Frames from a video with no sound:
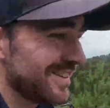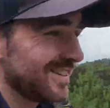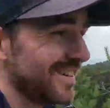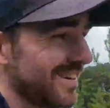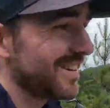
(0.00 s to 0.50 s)
I
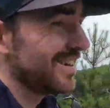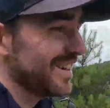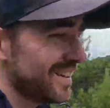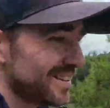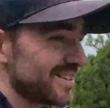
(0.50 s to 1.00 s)

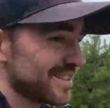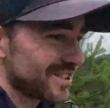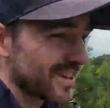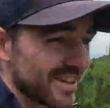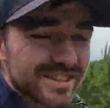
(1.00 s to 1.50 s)
need to
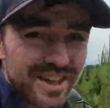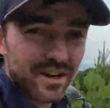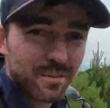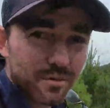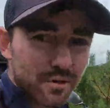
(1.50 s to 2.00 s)
try and get the tent
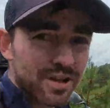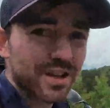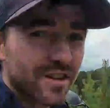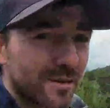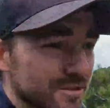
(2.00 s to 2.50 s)
up before the rain
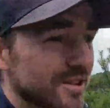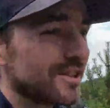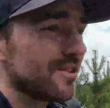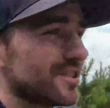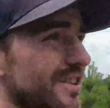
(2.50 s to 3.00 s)
comes later
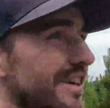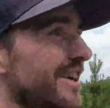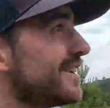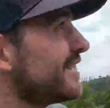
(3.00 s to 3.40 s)
on the day.